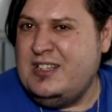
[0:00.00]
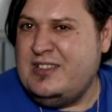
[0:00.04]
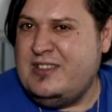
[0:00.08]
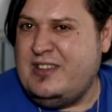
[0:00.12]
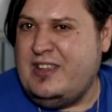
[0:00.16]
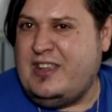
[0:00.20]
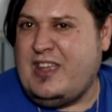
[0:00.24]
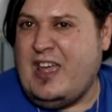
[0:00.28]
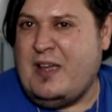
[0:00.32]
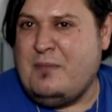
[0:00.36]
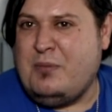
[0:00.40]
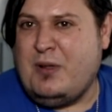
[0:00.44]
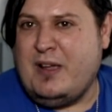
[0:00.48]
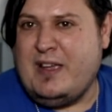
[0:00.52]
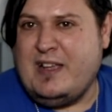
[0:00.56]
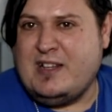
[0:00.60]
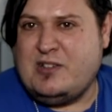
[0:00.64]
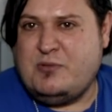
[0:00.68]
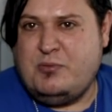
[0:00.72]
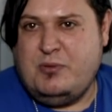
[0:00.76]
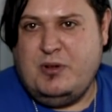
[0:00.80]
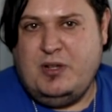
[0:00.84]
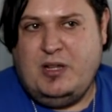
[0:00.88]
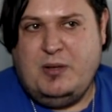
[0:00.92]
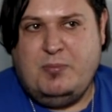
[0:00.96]
the gameplay
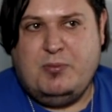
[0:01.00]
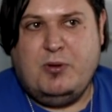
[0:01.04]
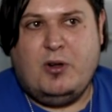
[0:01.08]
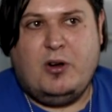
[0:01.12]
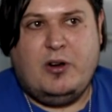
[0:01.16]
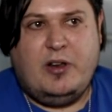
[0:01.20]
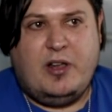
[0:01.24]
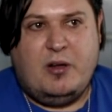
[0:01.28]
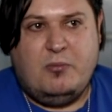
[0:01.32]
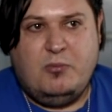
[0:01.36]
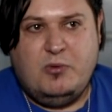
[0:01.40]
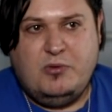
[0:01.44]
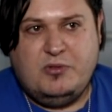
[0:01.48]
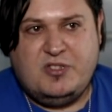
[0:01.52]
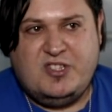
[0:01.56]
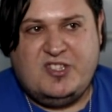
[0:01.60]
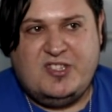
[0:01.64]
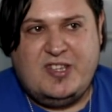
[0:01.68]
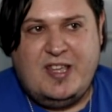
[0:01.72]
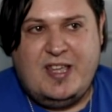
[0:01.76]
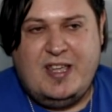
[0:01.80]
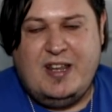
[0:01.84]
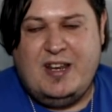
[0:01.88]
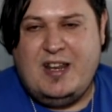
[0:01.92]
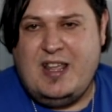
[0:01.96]
gets really plotting, and we'll
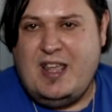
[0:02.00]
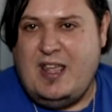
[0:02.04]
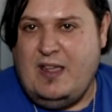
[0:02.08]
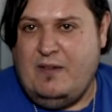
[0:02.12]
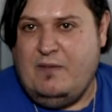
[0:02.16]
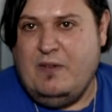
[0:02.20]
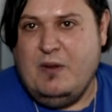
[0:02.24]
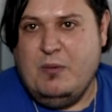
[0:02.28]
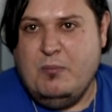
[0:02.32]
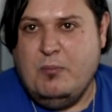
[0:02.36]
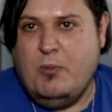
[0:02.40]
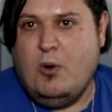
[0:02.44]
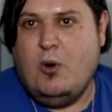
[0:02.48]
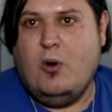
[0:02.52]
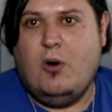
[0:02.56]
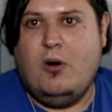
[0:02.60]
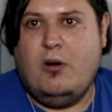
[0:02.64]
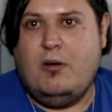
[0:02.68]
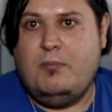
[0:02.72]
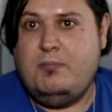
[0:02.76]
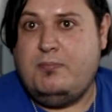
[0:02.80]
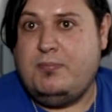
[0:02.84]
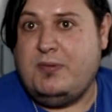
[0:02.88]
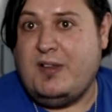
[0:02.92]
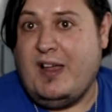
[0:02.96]
see it even
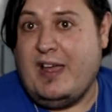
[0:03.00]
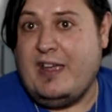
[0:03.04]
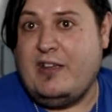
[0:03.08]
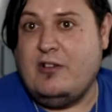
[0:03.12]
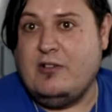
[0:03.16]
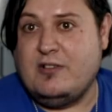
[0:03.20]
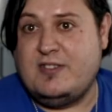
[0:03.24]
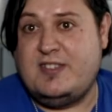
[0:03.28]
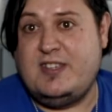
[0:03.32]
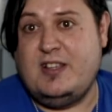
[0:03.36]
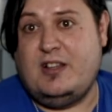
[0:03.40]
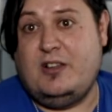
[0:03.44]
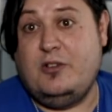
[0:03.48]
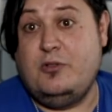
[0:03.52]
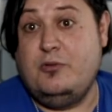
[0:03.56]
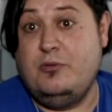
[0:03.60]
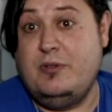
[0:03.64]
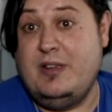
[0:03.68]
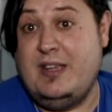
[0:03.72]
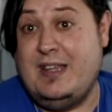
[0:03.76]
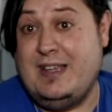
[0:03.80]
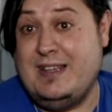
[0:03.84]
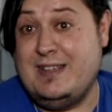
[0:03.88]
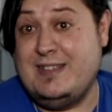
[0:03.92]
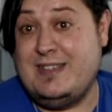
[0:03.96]
more playing Godzilla,
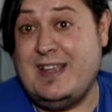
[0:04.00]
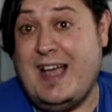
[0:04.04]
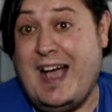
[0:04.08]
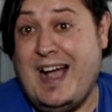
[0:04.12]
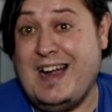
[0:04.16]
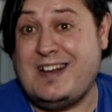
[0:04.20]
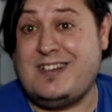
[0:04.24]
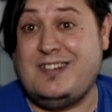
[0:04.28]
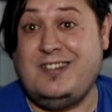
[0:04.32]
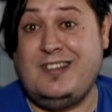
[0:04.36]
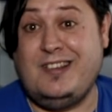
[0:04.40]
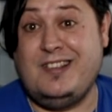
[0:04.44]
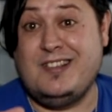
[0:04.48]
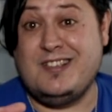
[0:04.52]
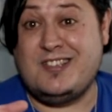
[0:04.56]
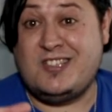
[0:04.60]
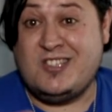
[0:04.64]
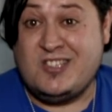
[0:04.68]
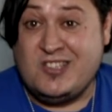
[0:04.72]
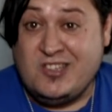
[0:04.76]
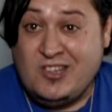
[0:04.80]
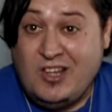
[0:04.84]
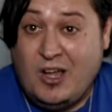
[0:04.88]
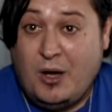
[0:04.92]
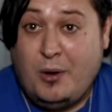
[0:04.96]
who is actually the
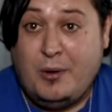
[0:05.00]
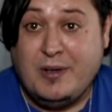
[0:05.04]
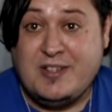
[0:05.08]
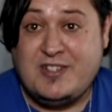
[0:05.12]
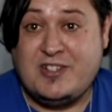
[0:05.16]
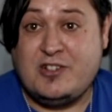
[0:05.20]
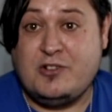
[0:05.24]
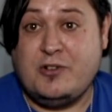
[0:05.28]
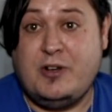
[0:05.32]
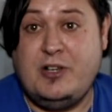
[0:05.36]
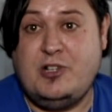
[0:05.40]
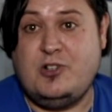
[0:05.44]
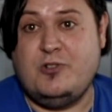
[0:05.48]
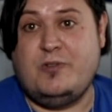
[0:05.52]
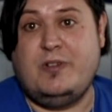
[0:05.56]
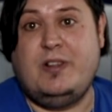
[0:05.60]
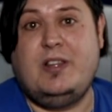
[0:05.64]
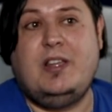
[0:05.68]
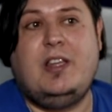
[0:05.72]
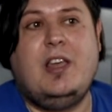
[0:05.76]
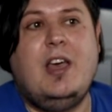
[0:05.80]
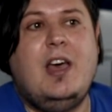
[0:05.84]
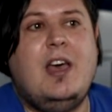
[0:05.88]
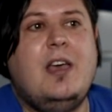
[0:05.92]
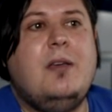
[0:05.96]
slowest creature in
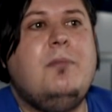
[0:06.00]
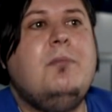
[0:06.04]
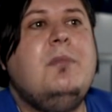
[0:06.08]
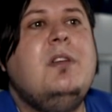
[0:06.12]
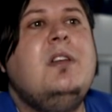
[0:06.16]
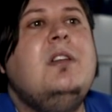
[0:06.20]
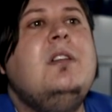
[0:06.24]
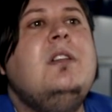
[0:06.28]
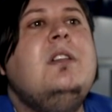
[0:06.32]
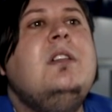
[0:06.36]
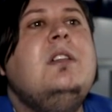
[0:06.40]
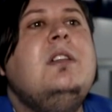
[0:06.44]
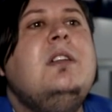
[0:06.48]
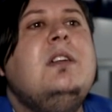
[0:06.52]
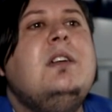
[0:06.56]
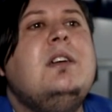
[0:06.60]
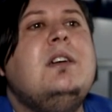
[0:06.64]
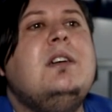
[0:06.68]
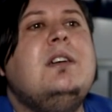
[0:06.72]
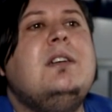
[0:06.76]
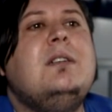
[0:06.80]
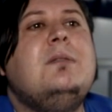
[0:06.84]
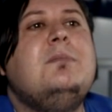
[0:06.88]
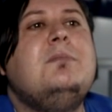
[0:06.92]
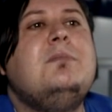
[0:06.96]
the game.
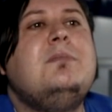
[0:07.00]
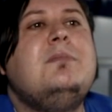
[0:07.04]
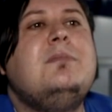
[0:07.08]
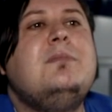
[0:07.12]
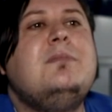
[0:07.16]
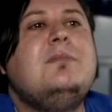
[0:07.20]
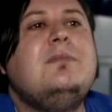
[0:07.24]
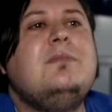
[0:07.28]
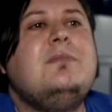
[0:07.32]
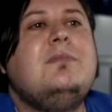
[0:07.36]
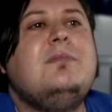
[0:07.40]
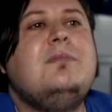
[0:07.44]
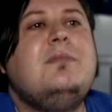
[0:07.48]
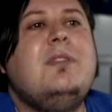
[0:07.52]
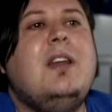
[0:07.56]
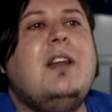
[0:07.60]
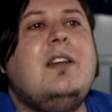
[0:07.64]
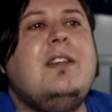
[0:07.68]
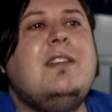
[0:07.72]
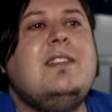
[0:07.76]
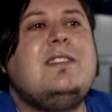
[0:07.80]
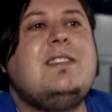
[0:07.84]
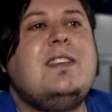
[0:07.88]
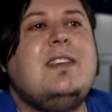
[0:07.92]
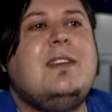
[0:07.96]
We
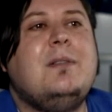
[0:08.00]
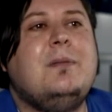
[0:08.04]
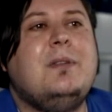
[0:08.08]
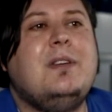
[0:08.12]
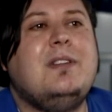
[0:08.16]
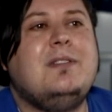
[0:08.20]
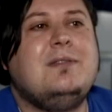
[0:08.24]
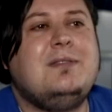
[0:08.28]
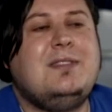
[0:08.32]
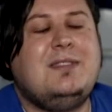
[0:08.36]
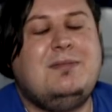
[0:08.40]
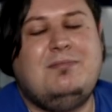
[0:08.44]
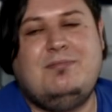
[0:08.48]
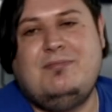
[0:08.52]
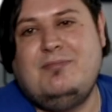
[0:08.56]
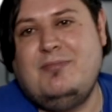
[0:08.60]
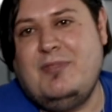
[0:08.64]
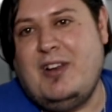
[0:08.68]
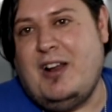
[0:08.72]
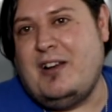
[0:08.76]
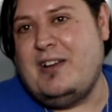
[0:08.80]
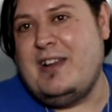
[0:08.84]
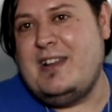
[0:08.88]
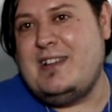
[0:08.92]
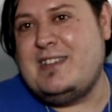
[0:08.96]
don't need to see
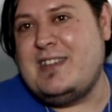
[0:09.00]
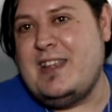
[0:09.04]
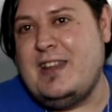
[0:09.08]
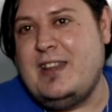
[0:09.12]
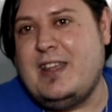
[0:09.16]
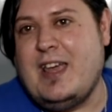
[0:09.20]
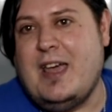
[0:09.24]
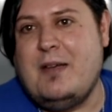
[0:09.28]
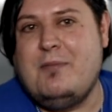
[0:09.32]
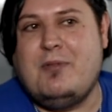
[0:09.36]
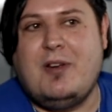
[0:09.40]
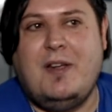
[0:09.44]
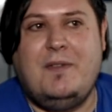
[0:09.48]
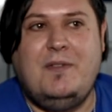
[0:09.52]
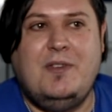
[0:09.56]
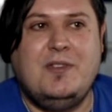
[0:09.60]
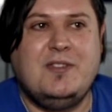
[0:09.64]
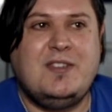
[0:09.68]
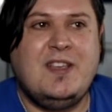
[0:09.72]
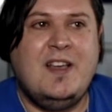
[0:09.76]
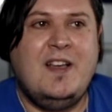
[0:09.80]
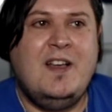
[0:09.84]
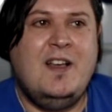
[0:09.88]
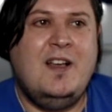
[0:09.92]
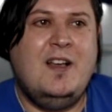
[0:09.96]
the game
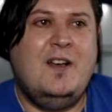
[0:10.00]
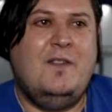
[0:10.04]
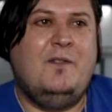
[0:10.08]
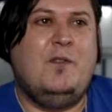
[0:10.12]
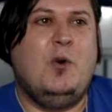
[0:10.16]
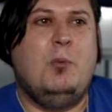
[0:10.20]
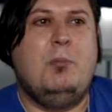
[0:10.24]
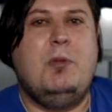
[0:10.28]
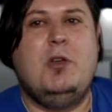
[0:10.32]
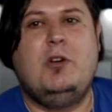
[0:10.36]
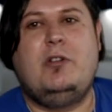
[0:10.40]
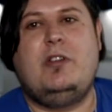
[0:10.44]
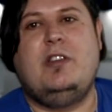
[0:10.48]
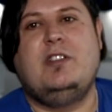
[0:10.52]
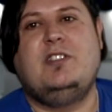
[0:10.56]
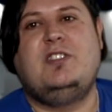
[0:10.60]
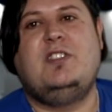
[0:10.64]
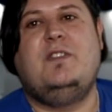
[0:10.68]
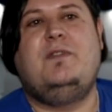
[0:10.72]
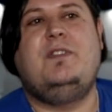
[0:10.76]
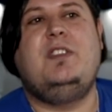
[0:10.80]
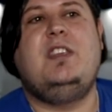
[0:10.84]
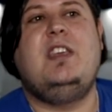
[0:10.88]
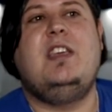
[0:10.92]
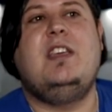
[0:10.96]
previews. For millions
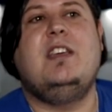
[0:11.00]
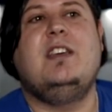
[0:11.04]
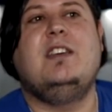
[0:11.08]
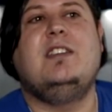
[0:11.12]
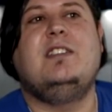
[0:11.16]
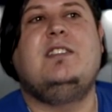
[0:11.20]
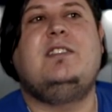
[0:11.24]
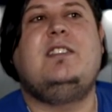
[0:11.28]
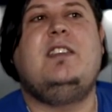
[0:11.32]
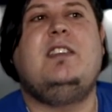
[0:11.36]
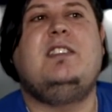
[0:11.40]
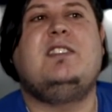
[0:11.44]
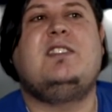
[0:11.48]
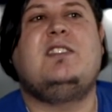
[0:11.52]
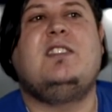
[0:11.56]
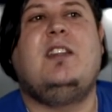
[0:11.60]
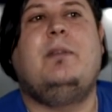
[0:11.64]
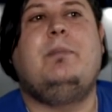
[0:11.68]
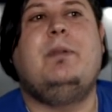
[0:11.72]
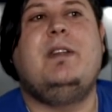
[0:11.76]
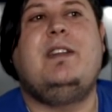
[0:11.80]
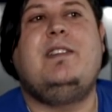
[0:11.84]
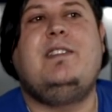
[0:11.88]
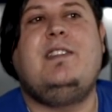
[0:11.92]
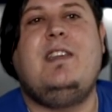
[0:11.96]
of years, he
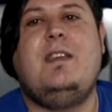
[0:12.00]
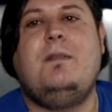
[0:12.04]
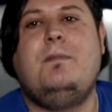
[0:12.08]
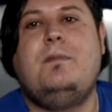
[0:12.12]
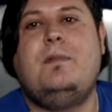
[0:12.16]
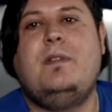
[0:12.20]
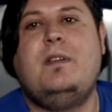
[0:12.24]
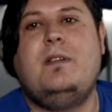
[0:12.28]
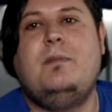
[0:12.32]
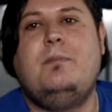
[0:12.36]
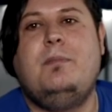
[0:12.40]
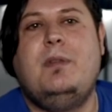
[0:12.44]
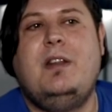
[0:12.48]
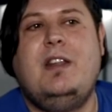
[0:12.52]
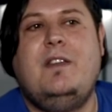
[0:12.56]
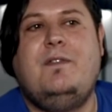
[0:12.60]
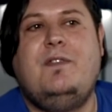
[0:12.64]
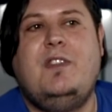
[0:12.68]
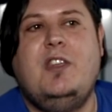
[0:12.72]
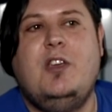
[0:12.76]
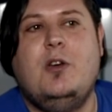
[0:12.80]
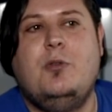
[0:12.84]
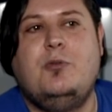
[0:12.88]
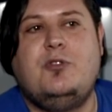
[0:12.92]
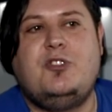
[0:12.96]
slumbered deep
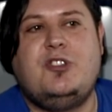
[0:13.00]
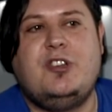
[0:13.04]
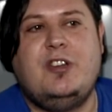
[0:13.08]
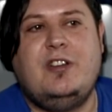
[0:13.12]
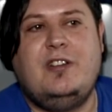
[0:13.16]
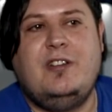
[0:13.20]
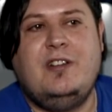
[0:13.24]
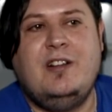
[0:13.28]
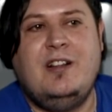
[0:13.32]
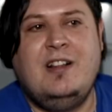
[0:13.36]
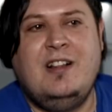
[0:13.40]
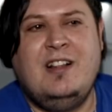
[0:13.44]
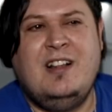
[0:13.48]
beneath the ocean.